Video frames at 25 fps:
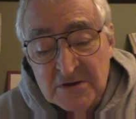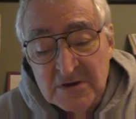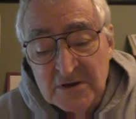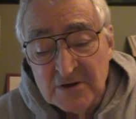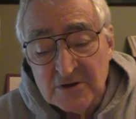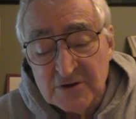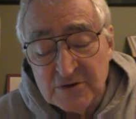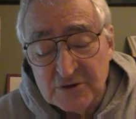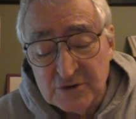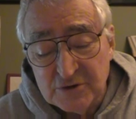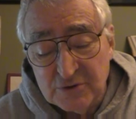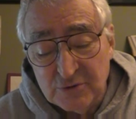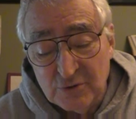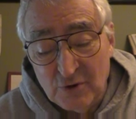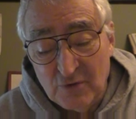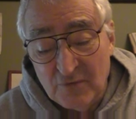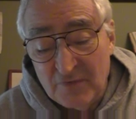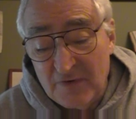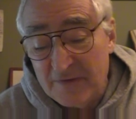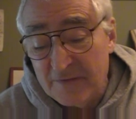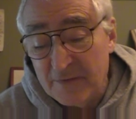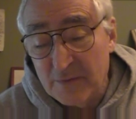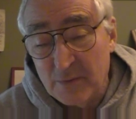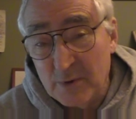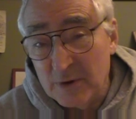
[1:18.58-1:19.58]
She drove
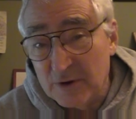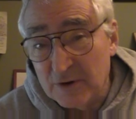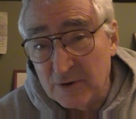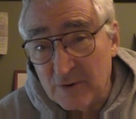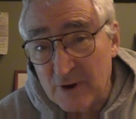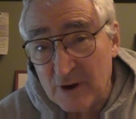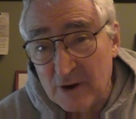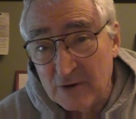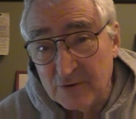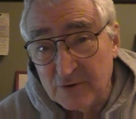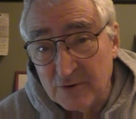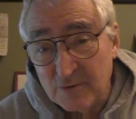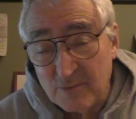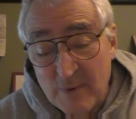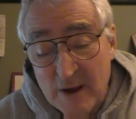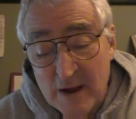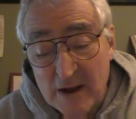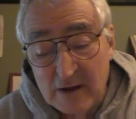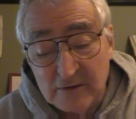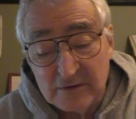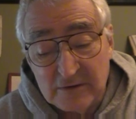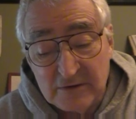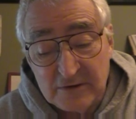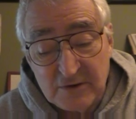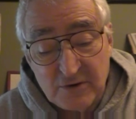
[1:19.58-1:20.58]
everyone around her
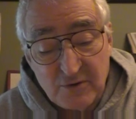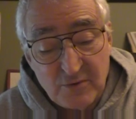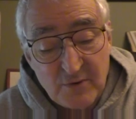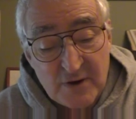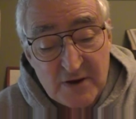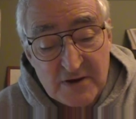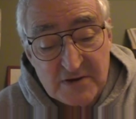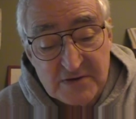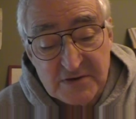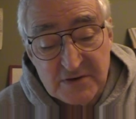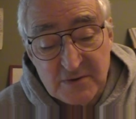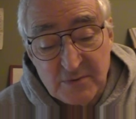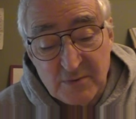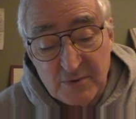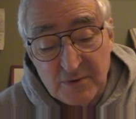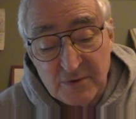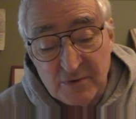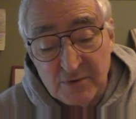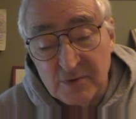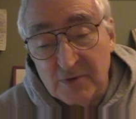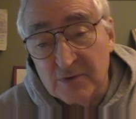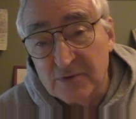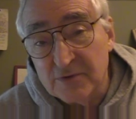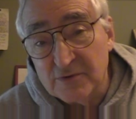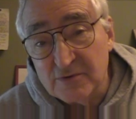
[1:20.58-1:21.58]
mildly crazy with
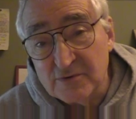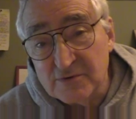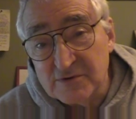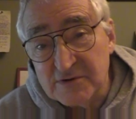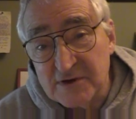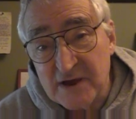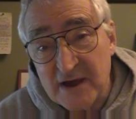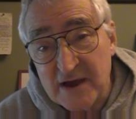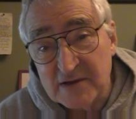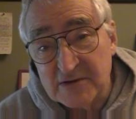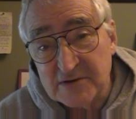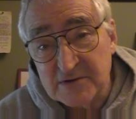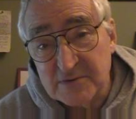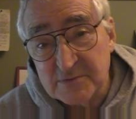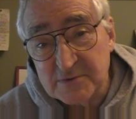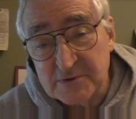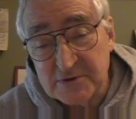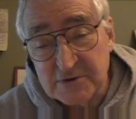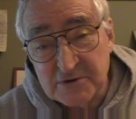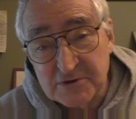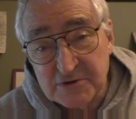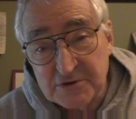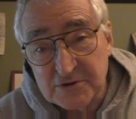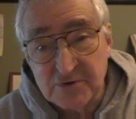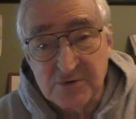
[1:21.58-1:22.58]
her enthusiasms
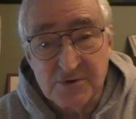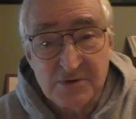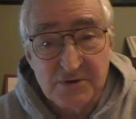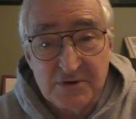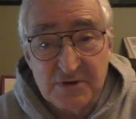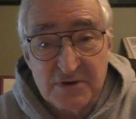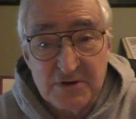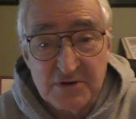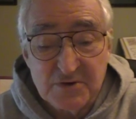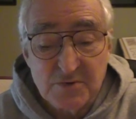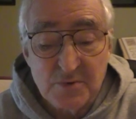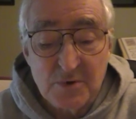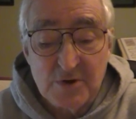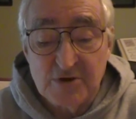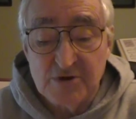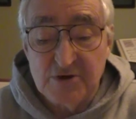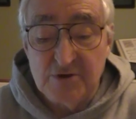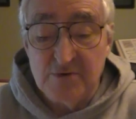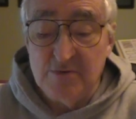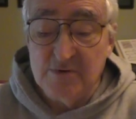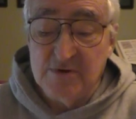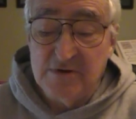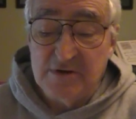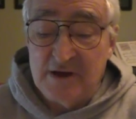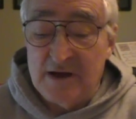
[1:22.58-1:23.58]
and certainties when she
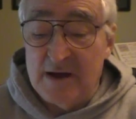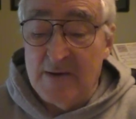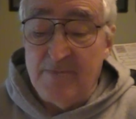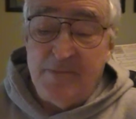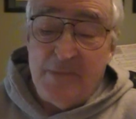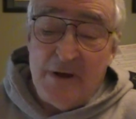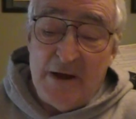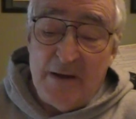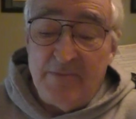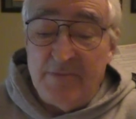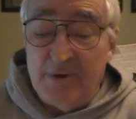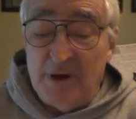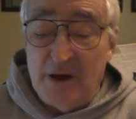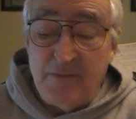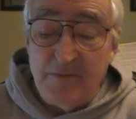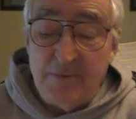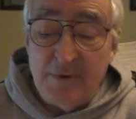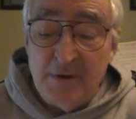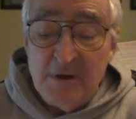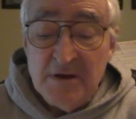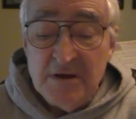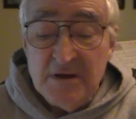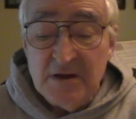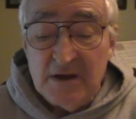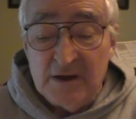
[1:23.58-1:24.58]
was up,
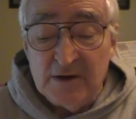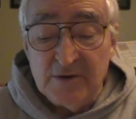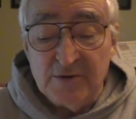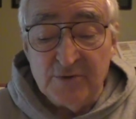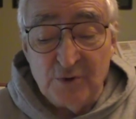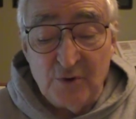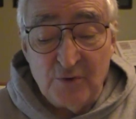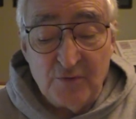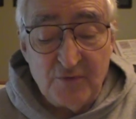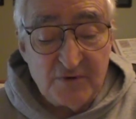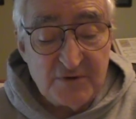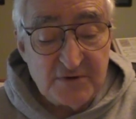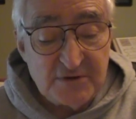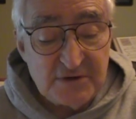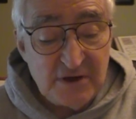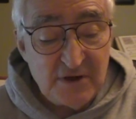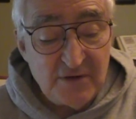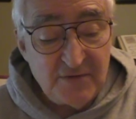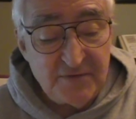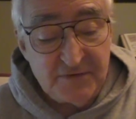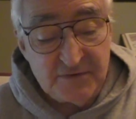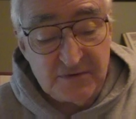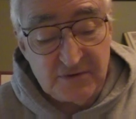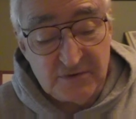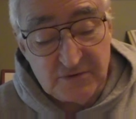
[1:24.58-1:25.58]
and drove
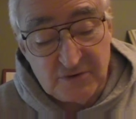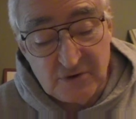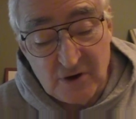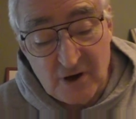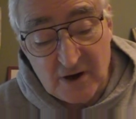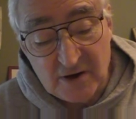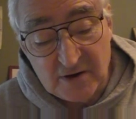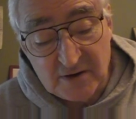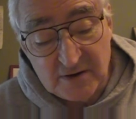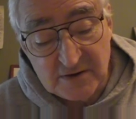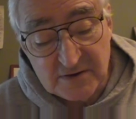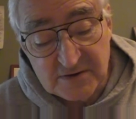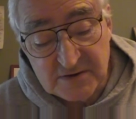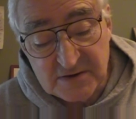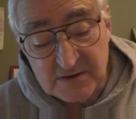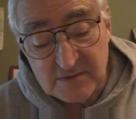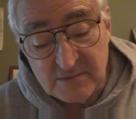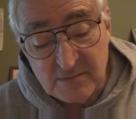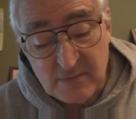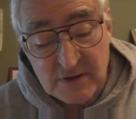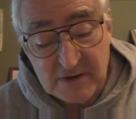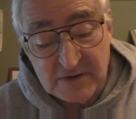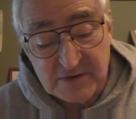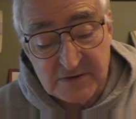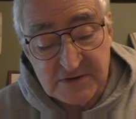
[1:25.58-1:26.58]
herself into darkness and
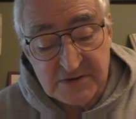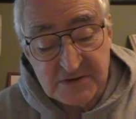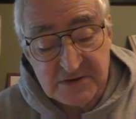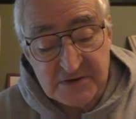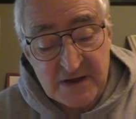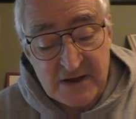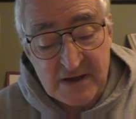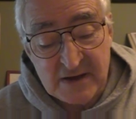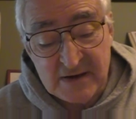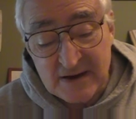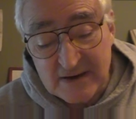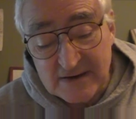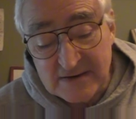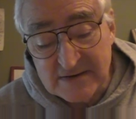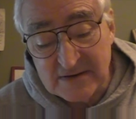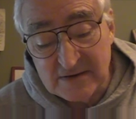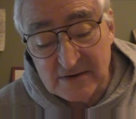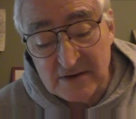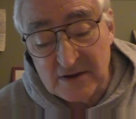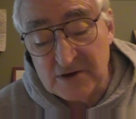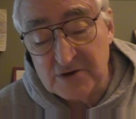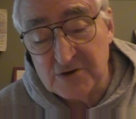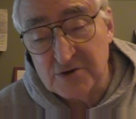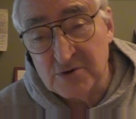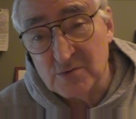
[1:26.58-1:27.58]
months and
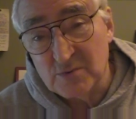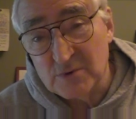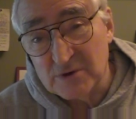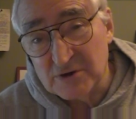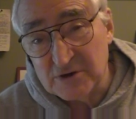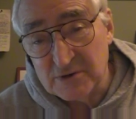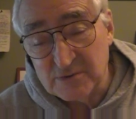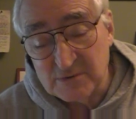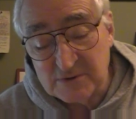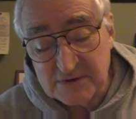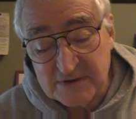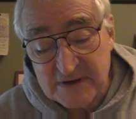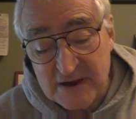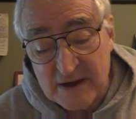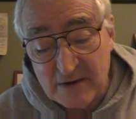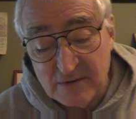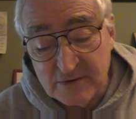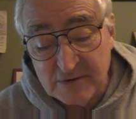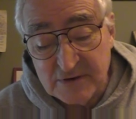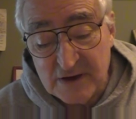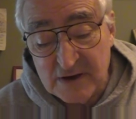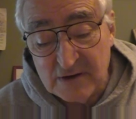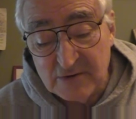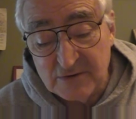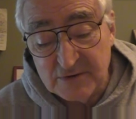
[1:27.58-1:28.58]
isolation when she was down,
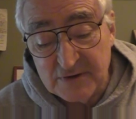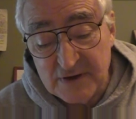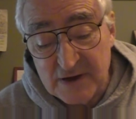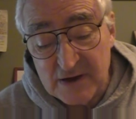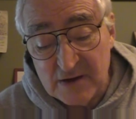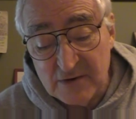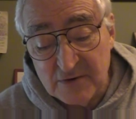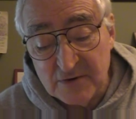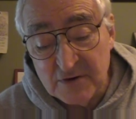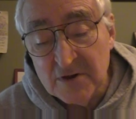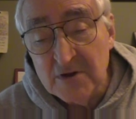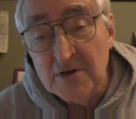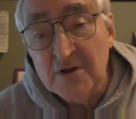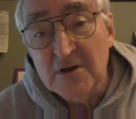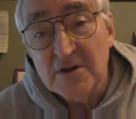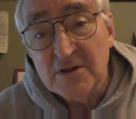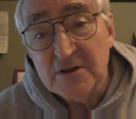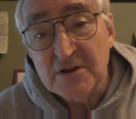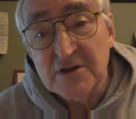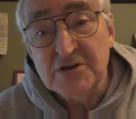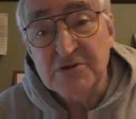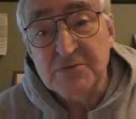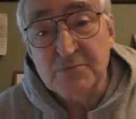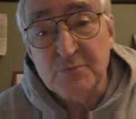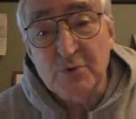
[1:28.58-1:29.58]
down, down.
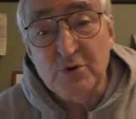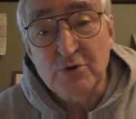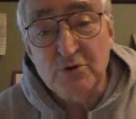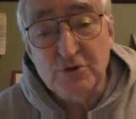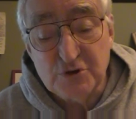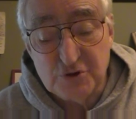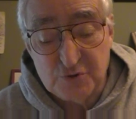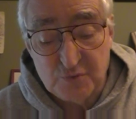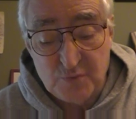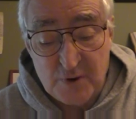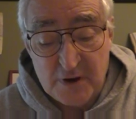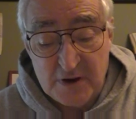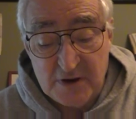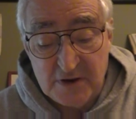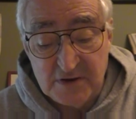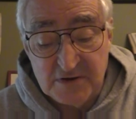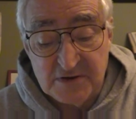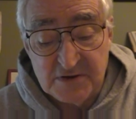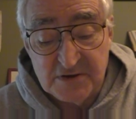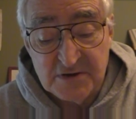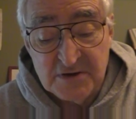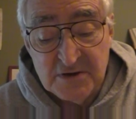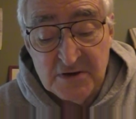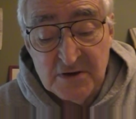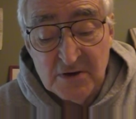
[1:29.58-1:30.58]
These mood
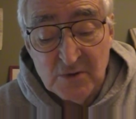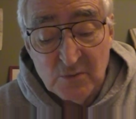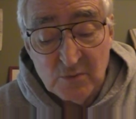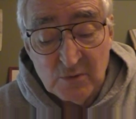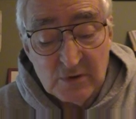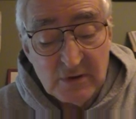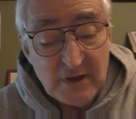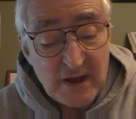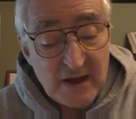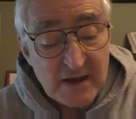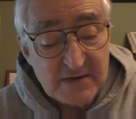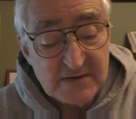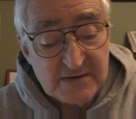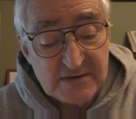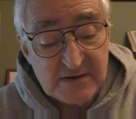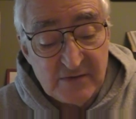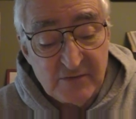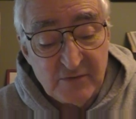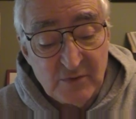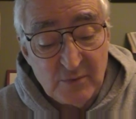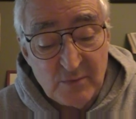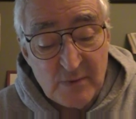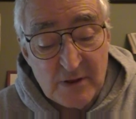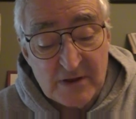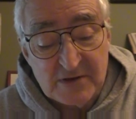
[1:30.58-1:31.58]
swings would last
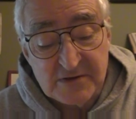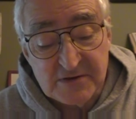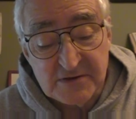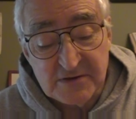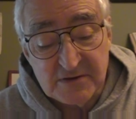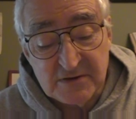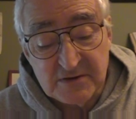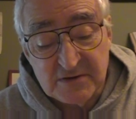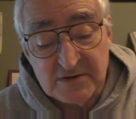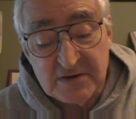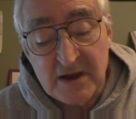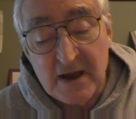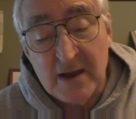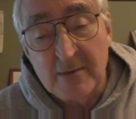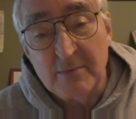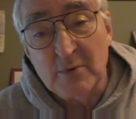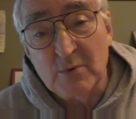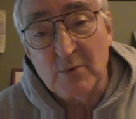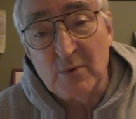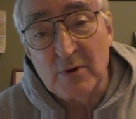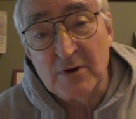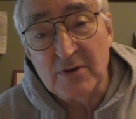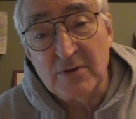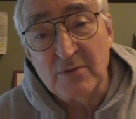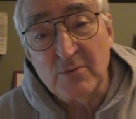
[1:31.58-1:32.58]
several months at a time, and
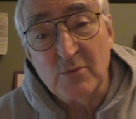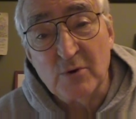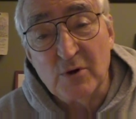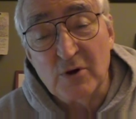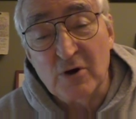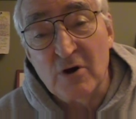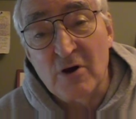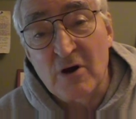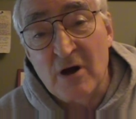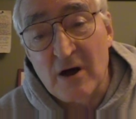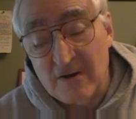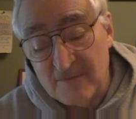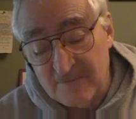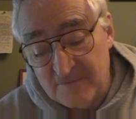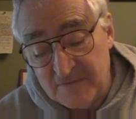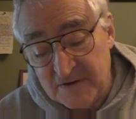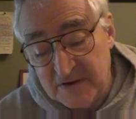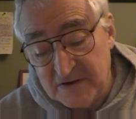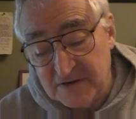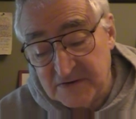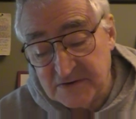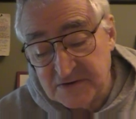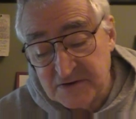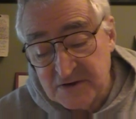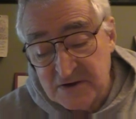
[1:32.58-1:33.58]
one of the more
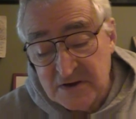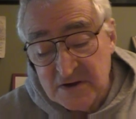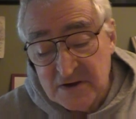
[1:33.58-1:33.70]
obvious